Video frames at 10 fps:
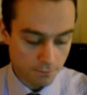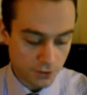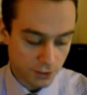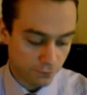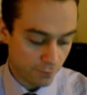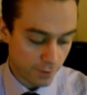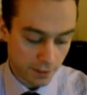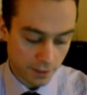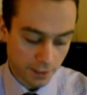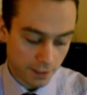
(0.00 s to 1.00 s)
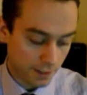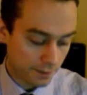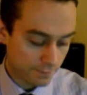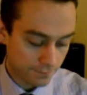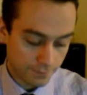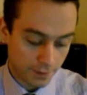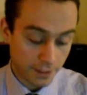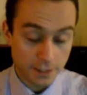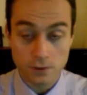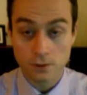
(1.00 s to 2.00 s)
Just for me, like I
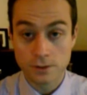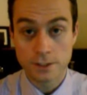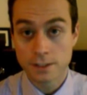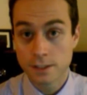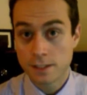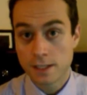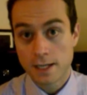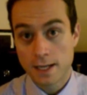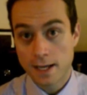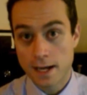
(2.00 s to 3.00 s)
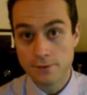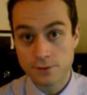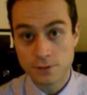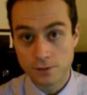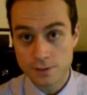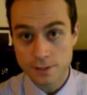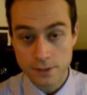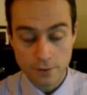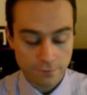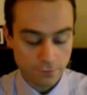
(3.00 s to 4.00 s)
told you, I was told to stay
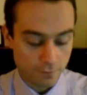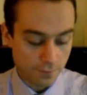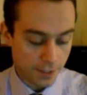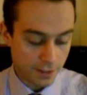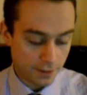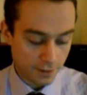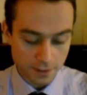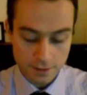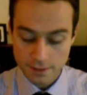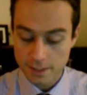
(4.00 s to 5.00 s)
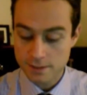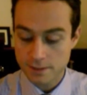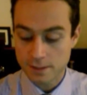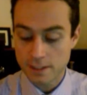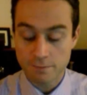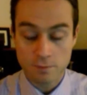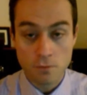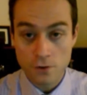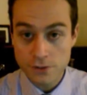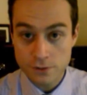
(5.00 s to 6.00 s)
away from anything that contains any type of
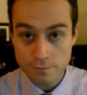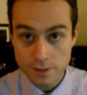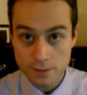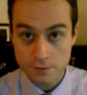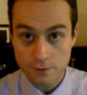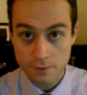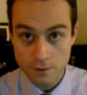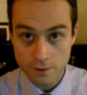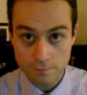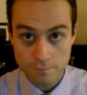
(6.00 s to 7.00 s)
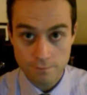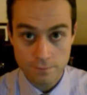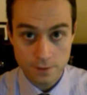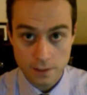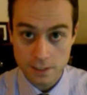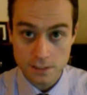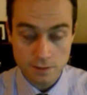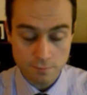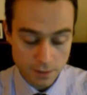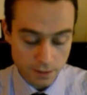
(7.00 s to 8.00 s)
moisture beads or
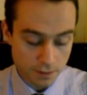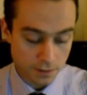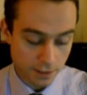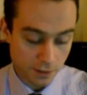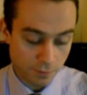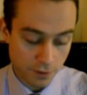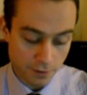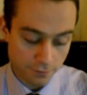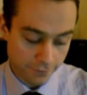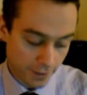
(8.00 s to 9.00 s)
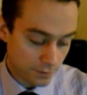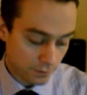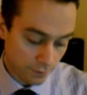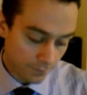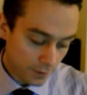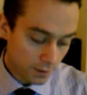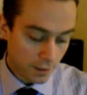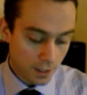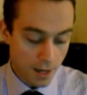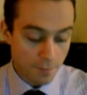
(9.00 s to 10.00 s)
cleansing beads that you put on your face. So
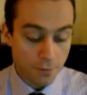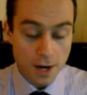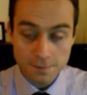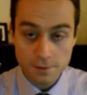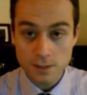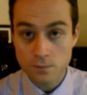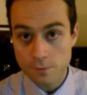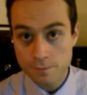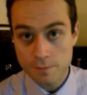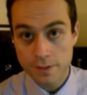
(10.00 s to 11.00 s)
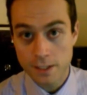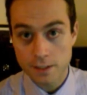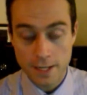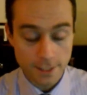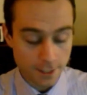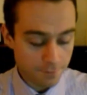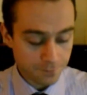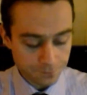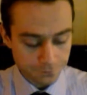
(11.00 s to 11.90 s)
I probably won't be picking that up.